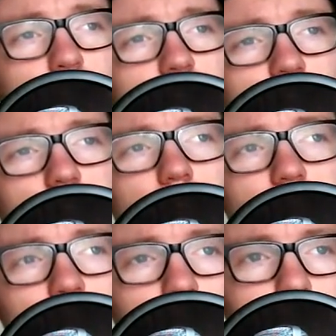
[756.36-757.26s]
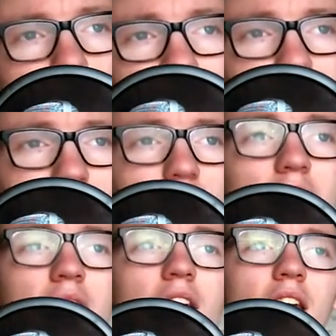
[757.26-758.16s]
is going to pay,
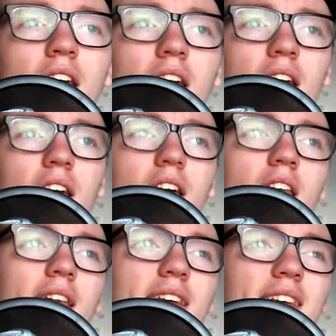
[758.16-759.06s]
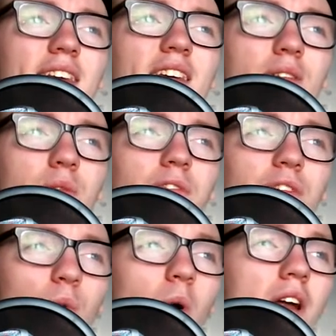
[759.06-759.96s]
like,
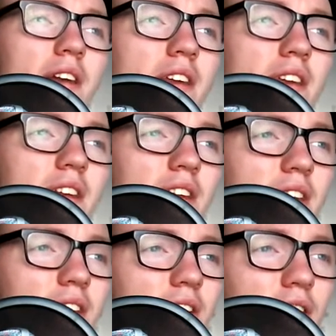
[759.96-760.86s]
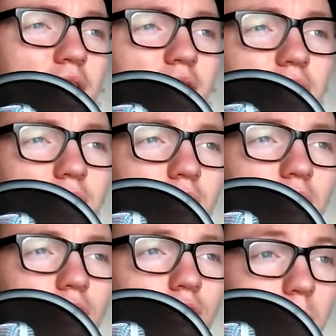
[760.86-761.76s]
for one
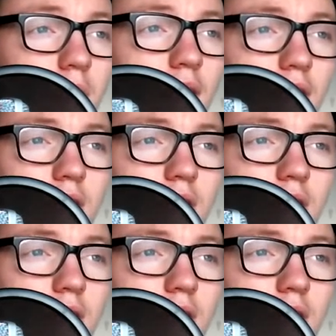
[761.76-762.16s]
supply